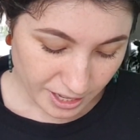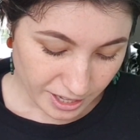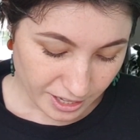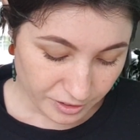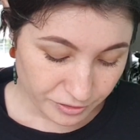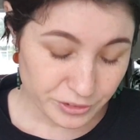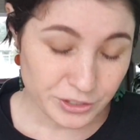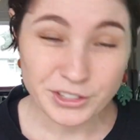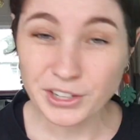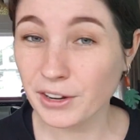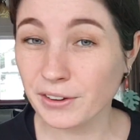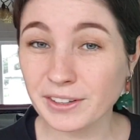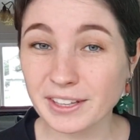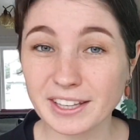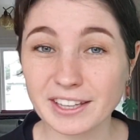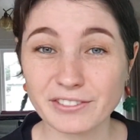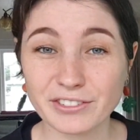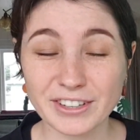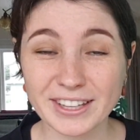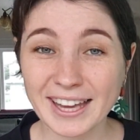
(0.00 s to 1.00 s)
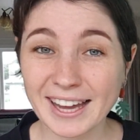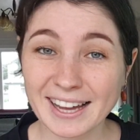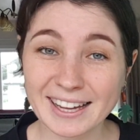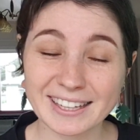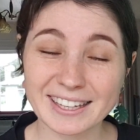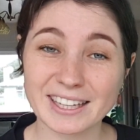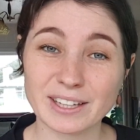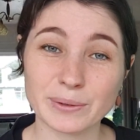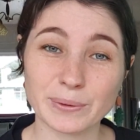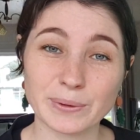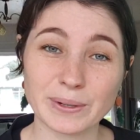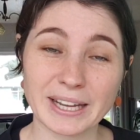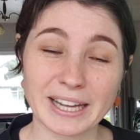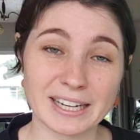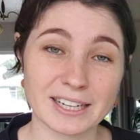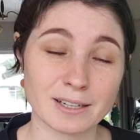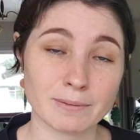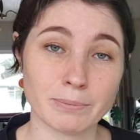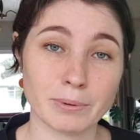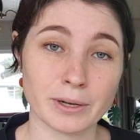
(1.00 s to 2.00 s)
If you can't get
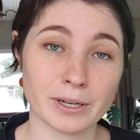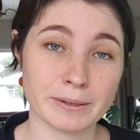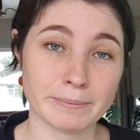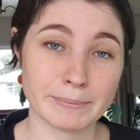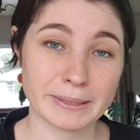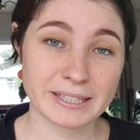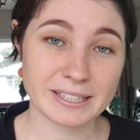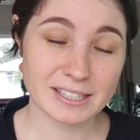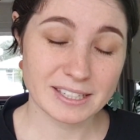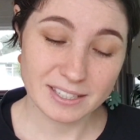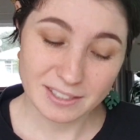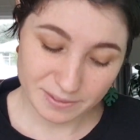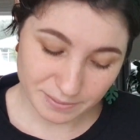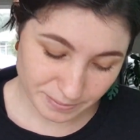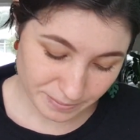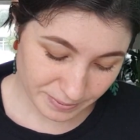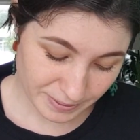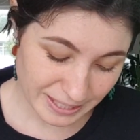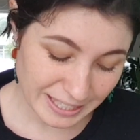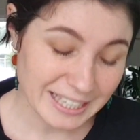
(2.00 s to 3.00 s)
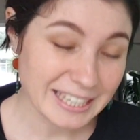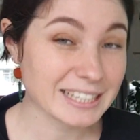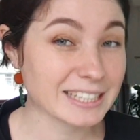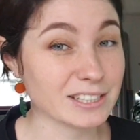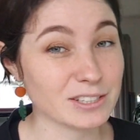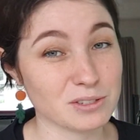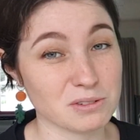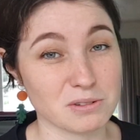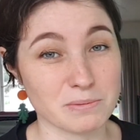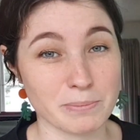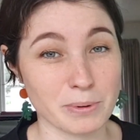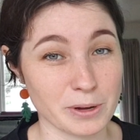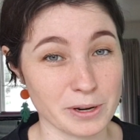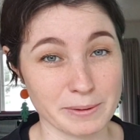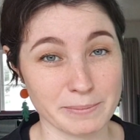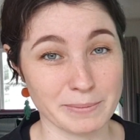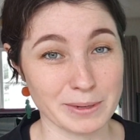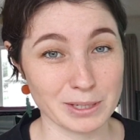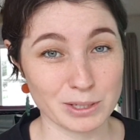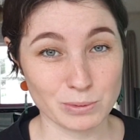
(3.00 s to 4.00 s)
organic potting mix, any sort of
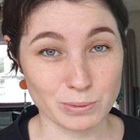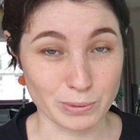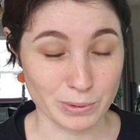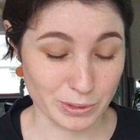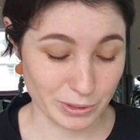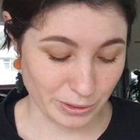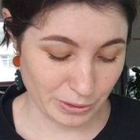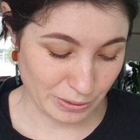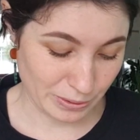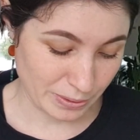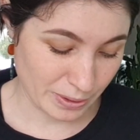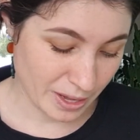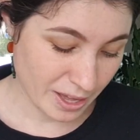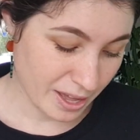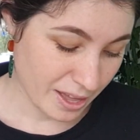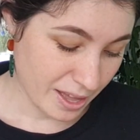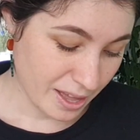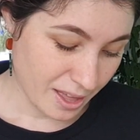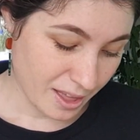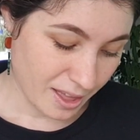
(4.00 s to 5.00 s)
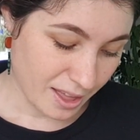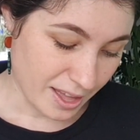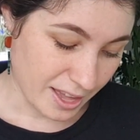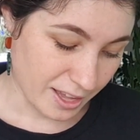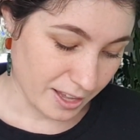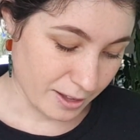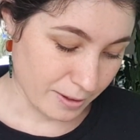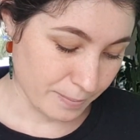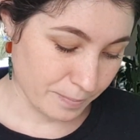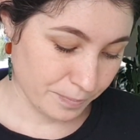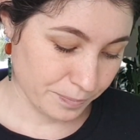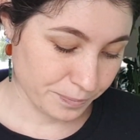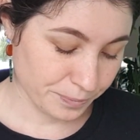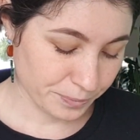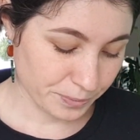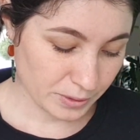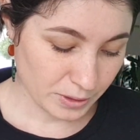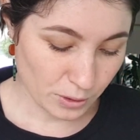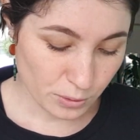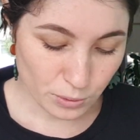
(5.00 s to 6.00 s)
potting mix will do.
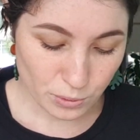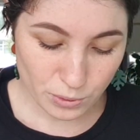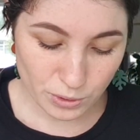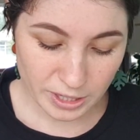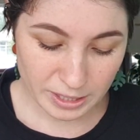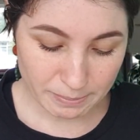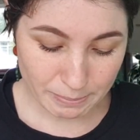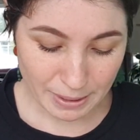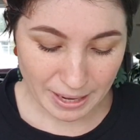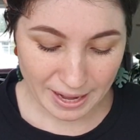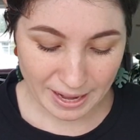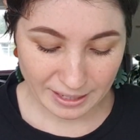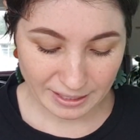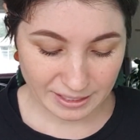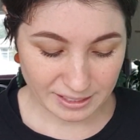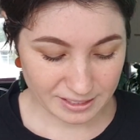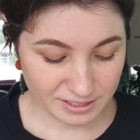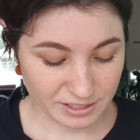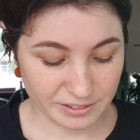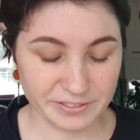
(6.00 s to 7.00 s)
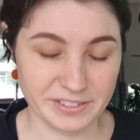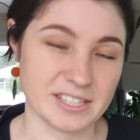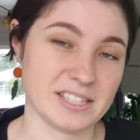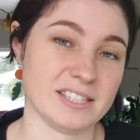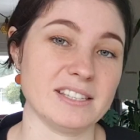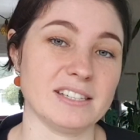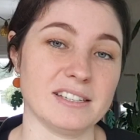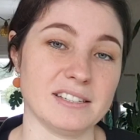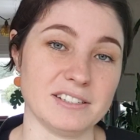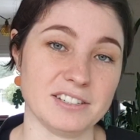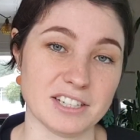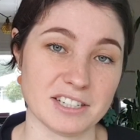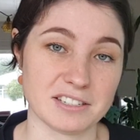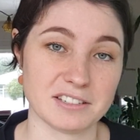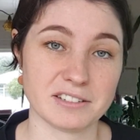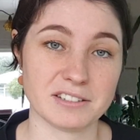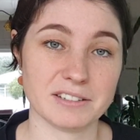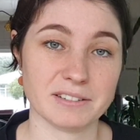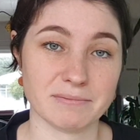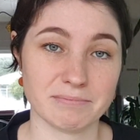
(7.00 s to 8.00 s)
Orchid bark, it's obviously
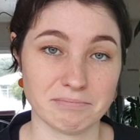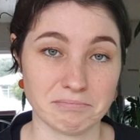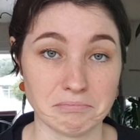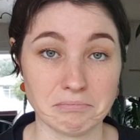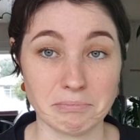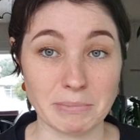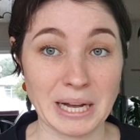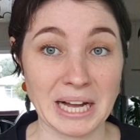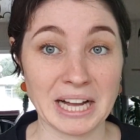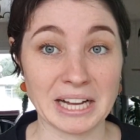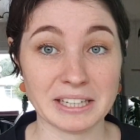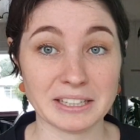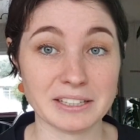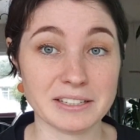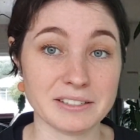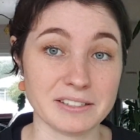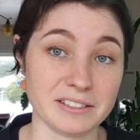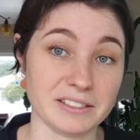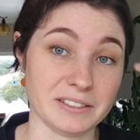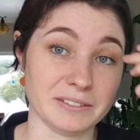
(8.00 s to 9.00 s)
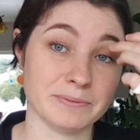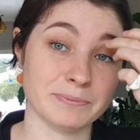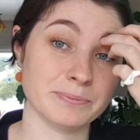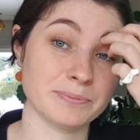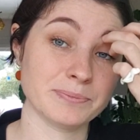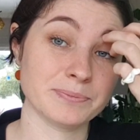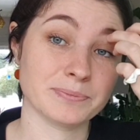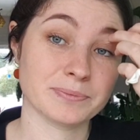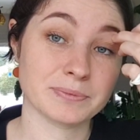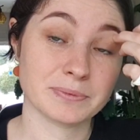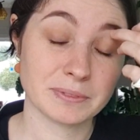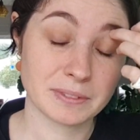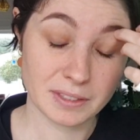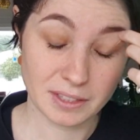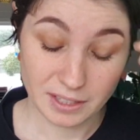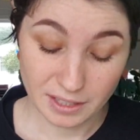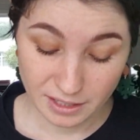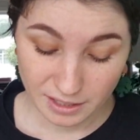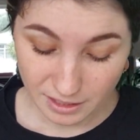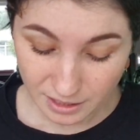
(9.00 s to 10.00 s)
just bark, so
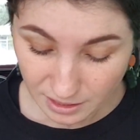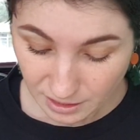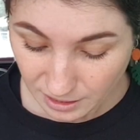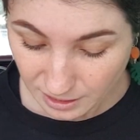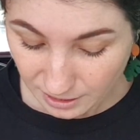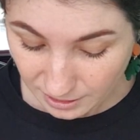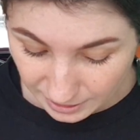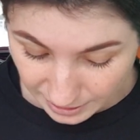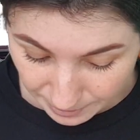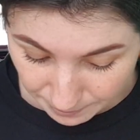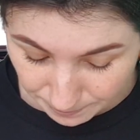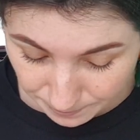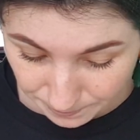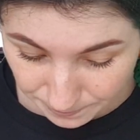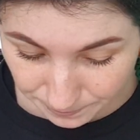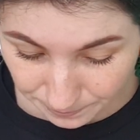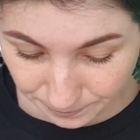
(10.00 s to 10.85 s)
yep.